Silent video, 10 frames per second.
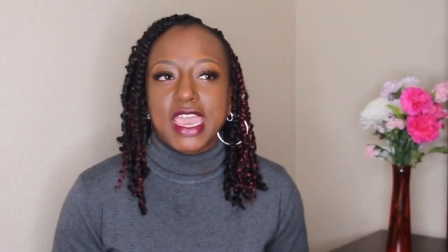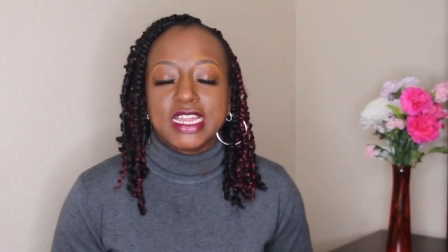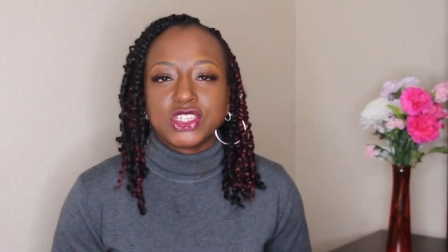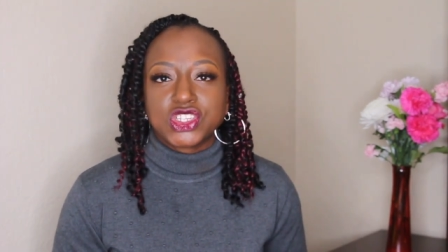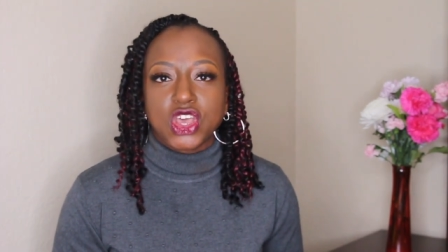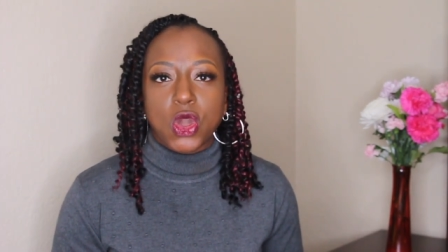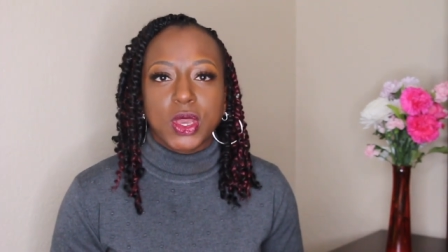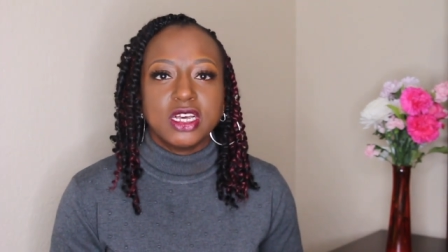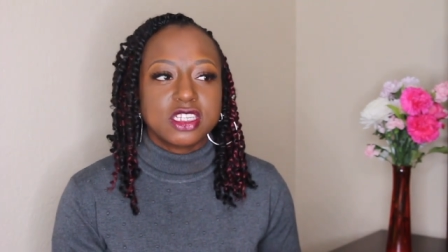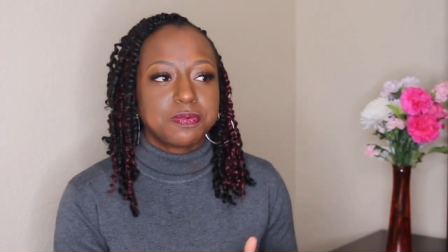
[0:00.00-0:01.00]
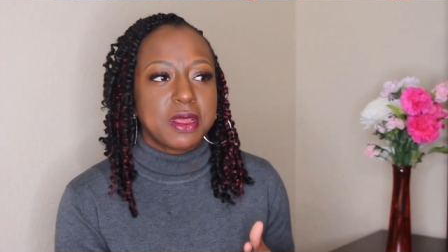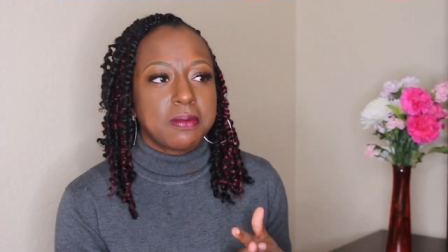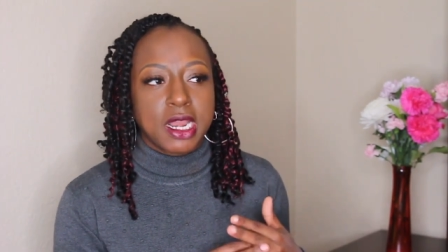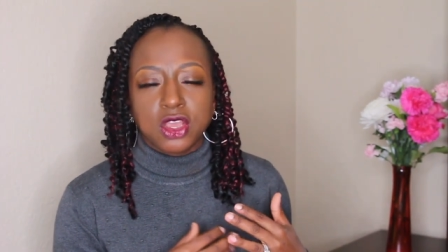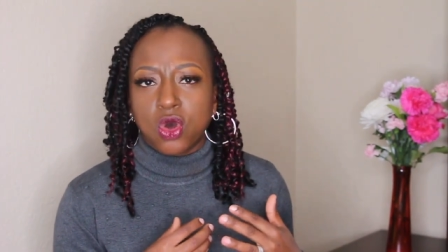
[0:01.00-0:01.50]
And so he'll spend
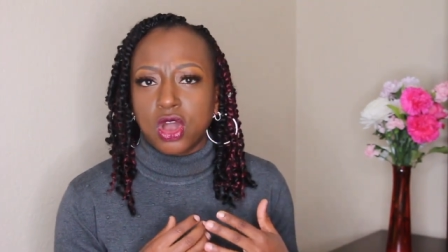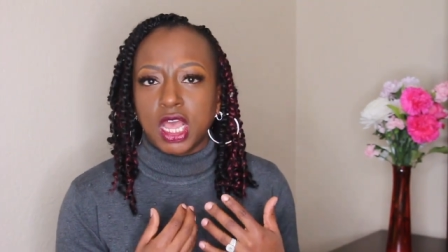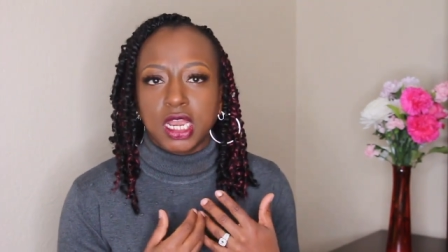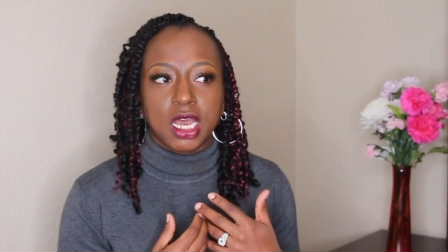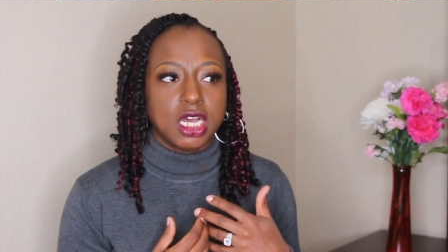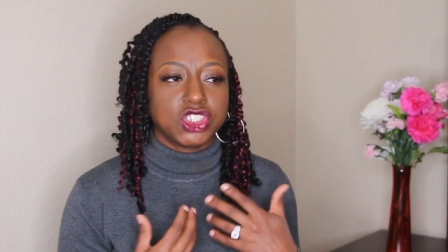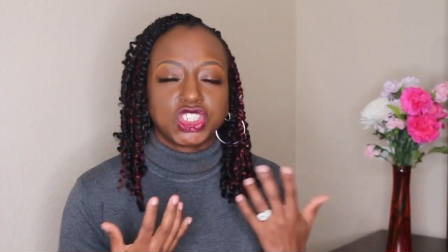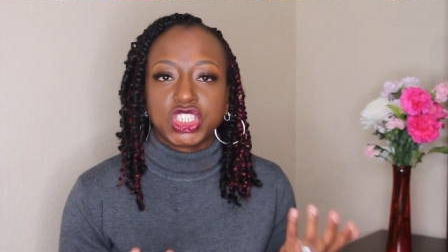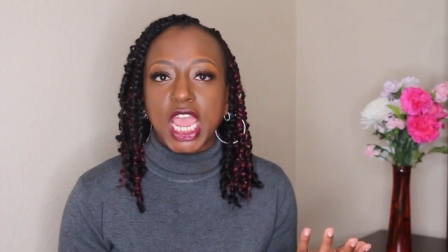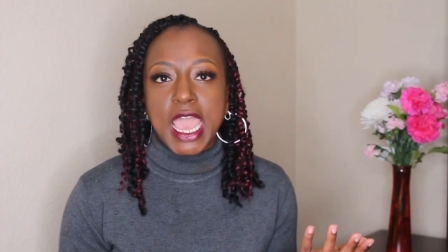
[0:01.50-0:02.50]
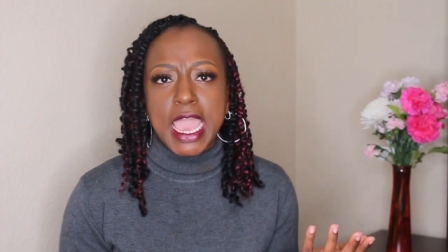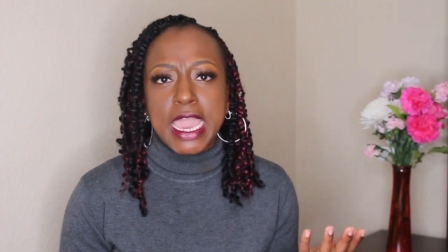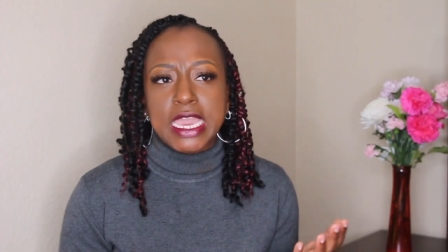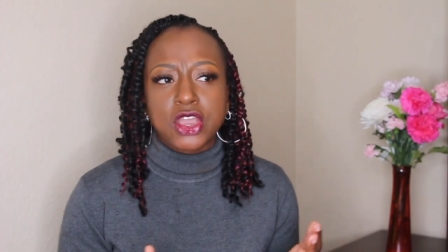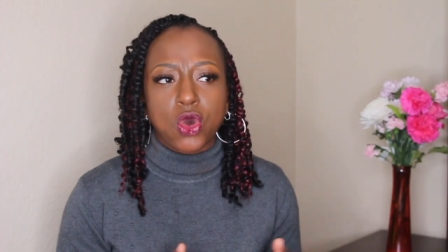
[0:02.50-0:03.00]
money on a
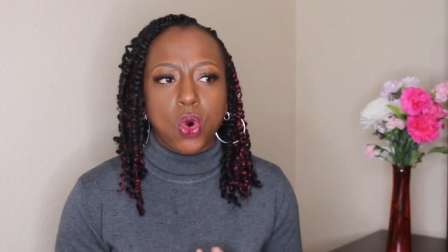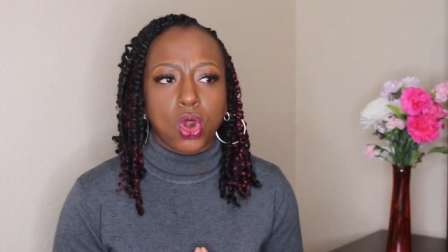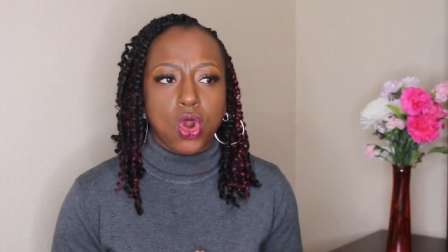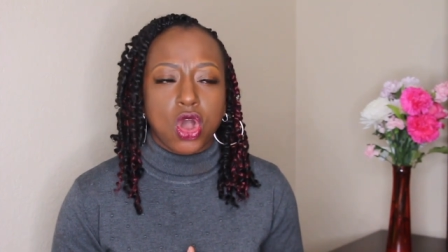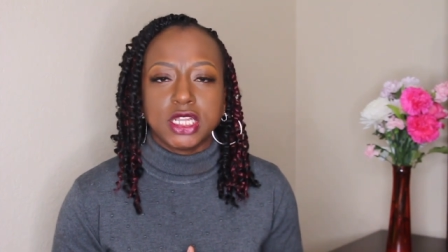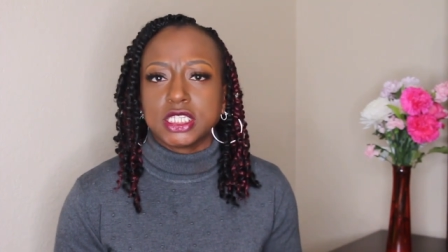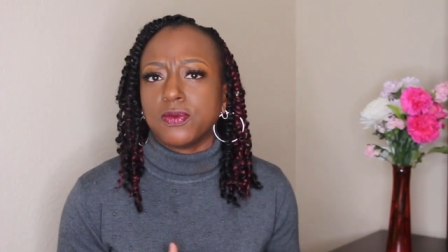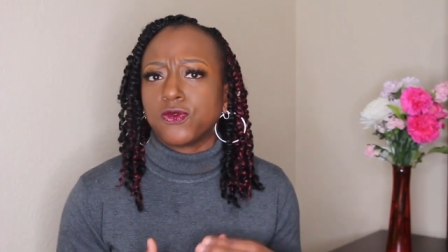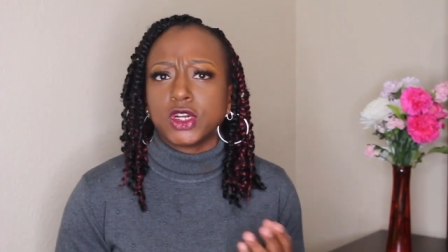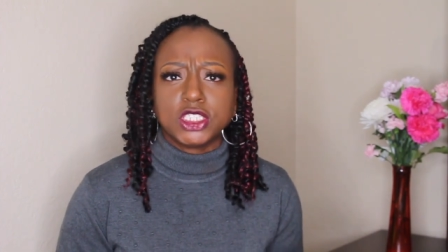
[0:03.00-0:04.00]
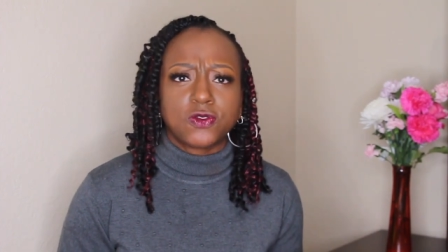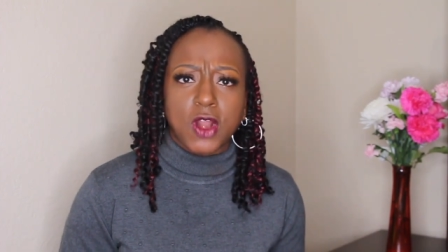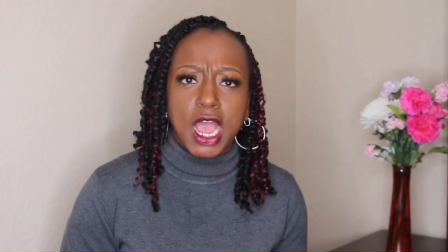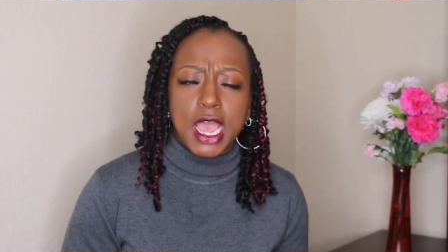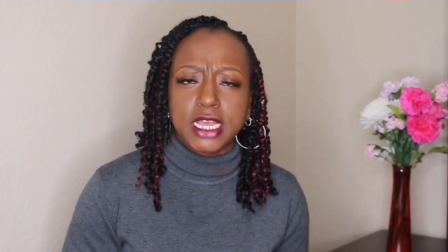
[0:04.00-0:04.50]
shake or on some French
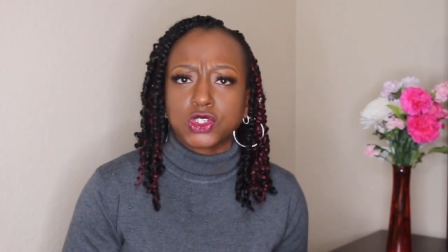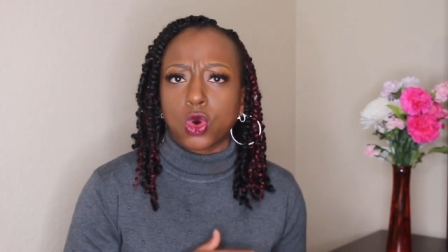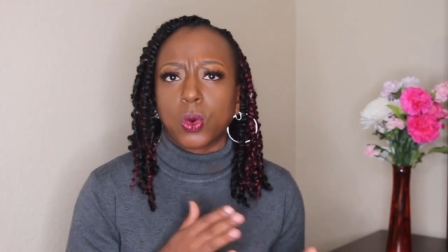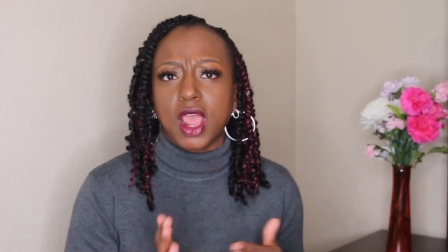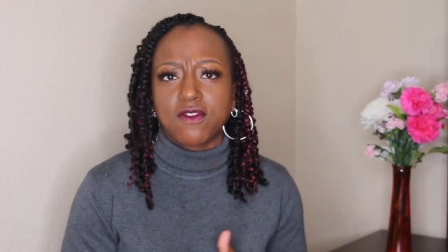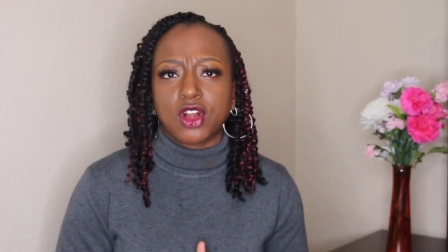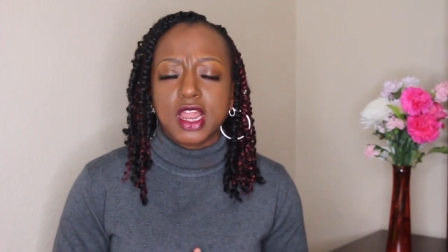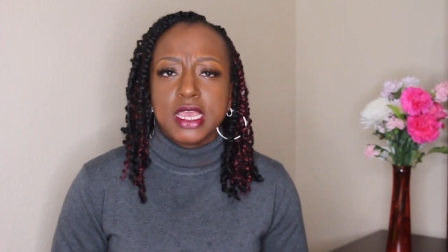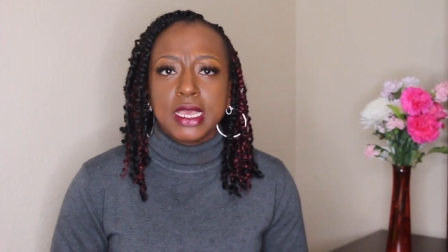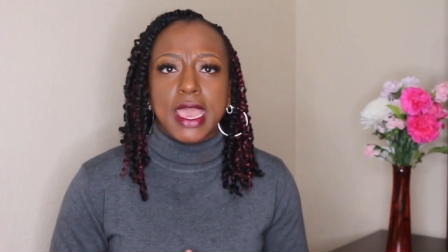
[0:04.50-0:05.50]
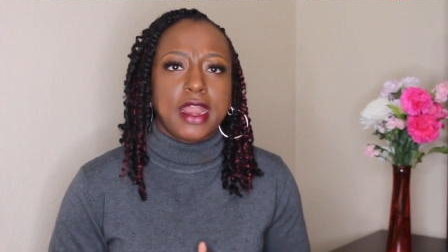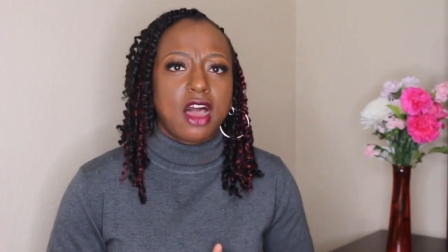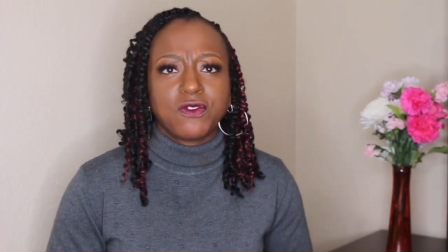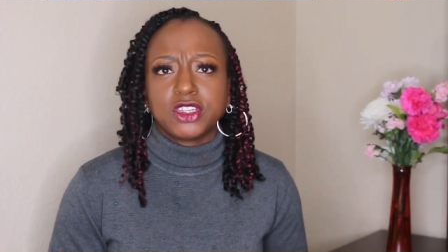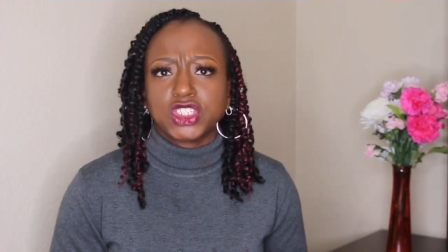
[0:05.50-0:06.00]
fries or whatever, and
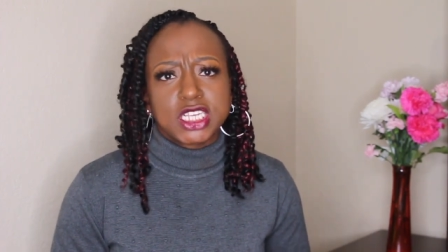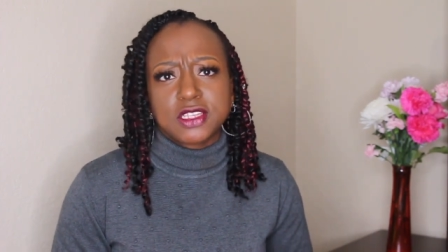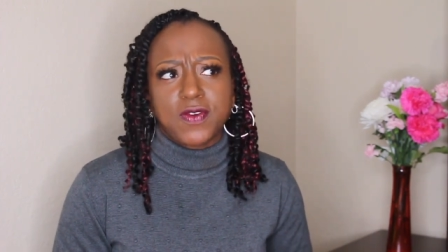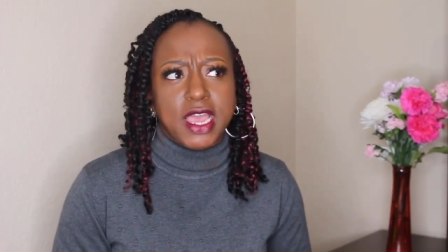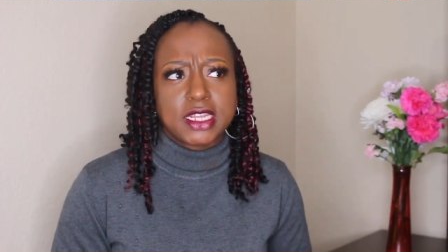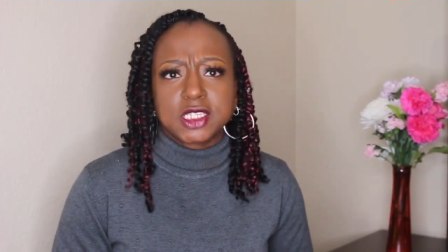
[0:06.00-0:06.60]
I'll feel justified to